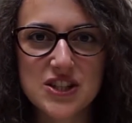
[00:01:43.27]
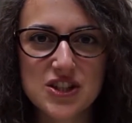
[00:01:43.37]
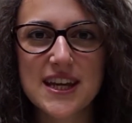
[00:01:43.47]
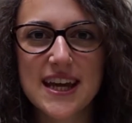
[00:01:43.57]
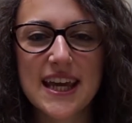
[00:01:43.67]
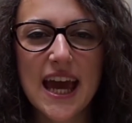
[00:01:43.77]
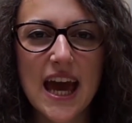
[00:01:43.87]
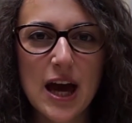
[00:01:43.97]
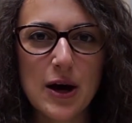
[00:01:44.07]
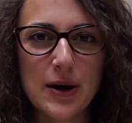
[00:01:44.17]
each day.
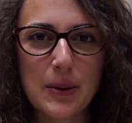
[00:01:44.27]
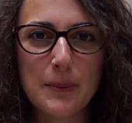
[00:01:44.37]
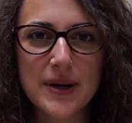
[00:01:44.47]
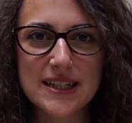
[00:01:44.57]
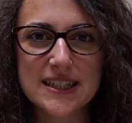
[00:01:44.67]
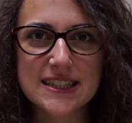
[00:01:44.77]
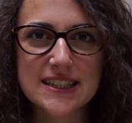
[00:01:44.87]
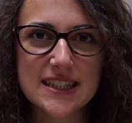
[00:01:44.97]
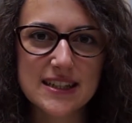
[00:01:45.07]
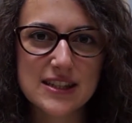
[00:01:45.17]
But
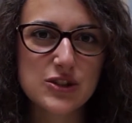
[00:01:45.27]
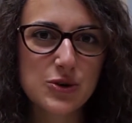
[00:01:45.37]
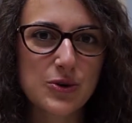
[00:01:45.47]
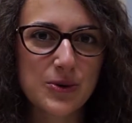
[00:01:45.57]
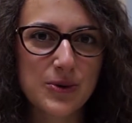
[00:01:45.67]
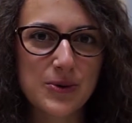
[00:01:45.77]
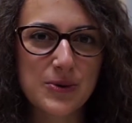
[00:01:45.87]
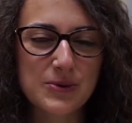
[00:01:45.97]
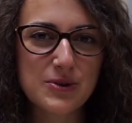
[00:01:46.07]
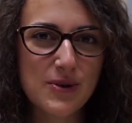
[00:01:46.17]
it's
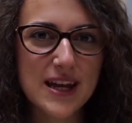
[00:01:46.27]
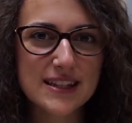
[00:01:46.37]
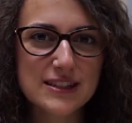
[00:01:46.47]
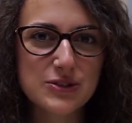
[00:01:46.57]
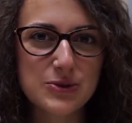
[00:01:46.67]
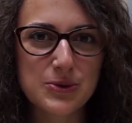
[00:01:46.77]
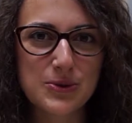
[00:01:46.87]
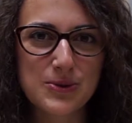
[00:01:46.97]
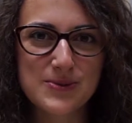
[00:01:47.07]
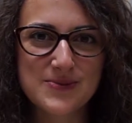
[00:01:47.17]
so great
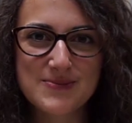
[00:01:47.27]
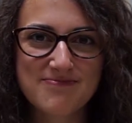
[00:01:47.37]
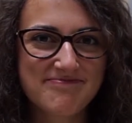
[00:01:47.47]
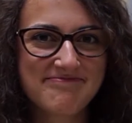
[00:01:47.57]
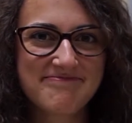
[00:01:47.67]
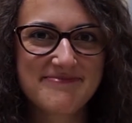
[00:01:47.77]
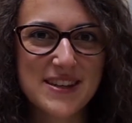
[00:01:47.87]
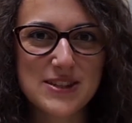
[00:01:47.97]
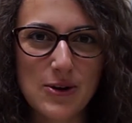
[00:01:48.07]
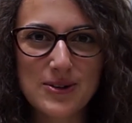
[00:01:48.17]
to
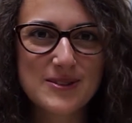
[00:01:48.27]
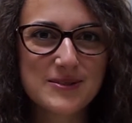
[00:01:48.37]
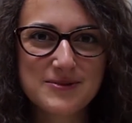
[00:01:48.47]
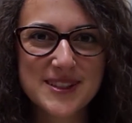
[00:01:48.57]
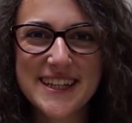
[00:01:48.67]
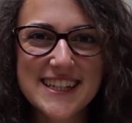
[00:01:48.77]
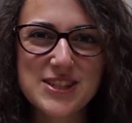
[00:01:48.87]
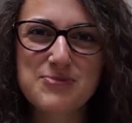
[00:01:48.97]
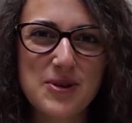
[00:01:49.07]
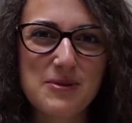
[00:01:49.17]
solve
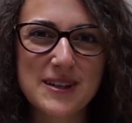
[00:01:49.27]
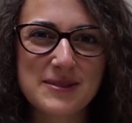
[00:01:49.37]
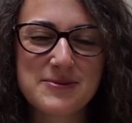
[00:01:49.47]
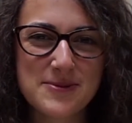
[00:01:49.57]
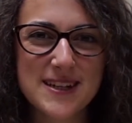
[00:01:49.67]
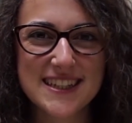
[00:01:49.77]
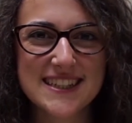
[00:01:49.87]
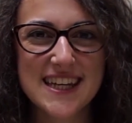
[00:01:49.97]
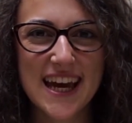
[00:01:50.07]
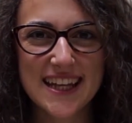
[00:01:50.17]
each problem with
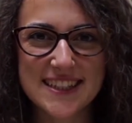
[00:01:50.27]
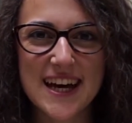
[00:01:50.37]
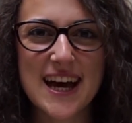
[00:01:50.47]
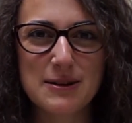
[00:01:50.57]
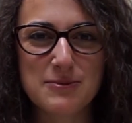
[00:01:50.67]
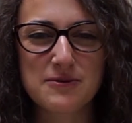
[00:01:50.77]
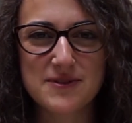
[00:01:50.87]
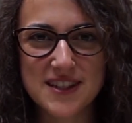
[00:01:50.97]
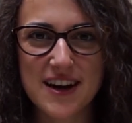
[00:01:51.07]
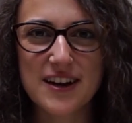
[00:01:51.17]
the help of
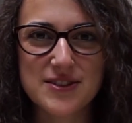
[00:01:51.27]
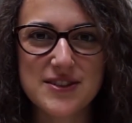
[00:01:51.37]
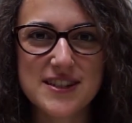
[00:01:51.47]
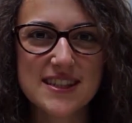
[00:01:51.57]
the others.